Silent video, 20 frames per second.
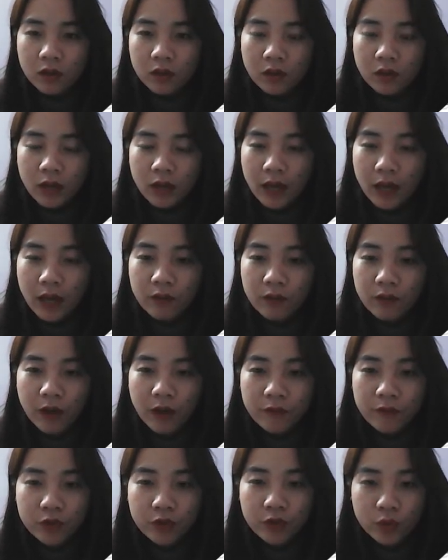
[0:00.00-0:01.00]
And we have
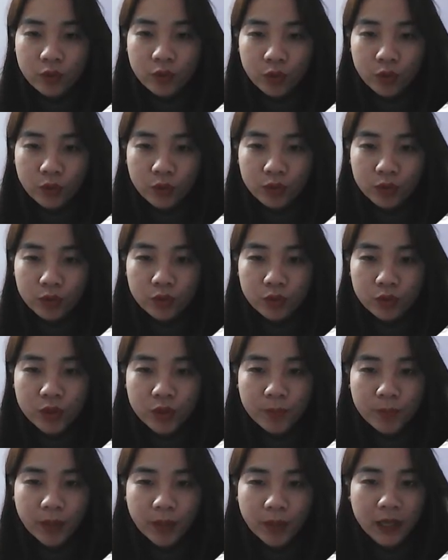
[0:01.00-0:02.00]
to know to
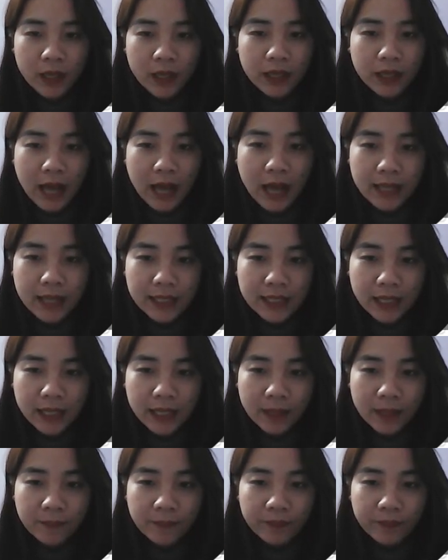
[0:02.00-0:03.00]
speak
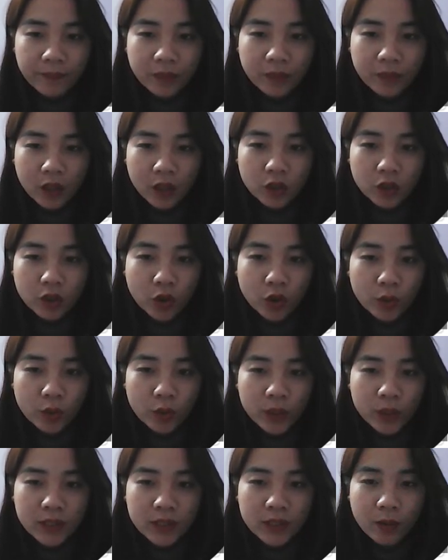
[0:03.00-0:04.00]
nicely, not with
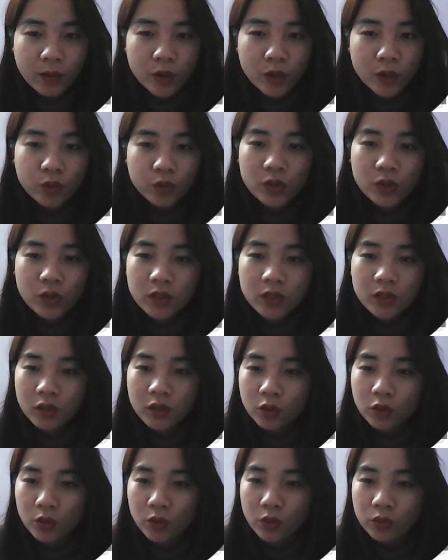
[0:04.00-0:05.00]
someone who doesn't
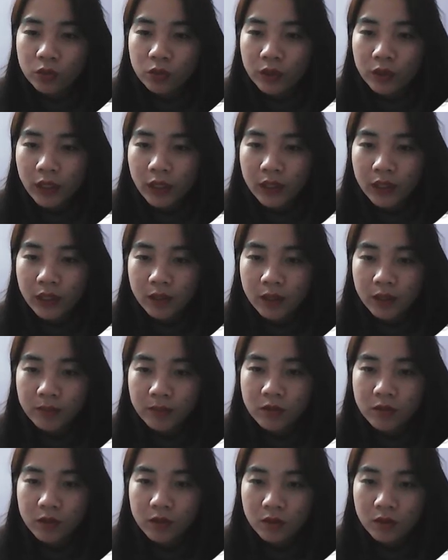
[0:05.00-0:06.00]
know
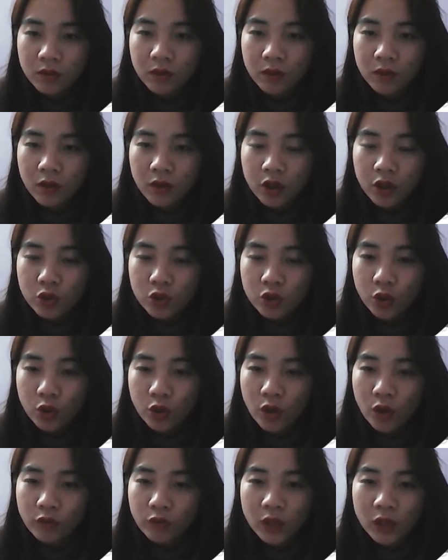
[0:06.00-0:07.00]
idioms. So you
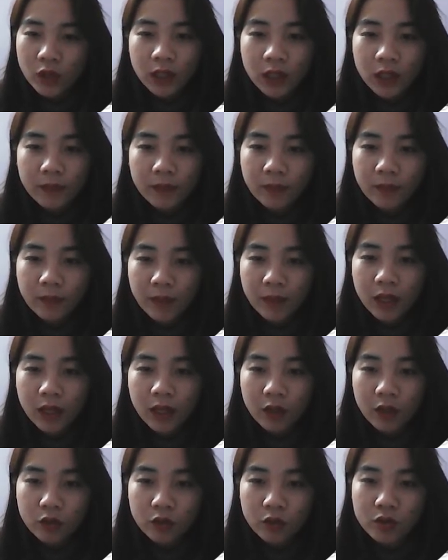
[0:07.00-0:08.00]
have to tell them the meaning
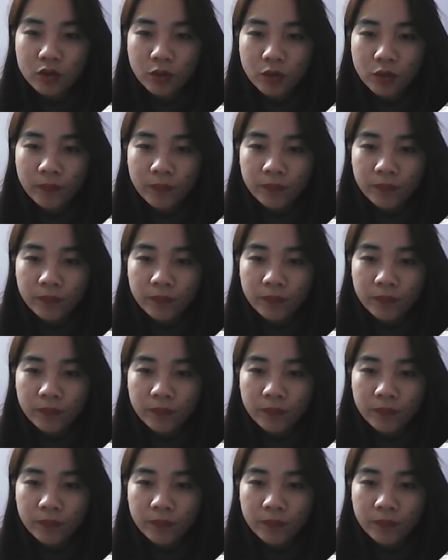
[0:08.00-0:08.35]
also.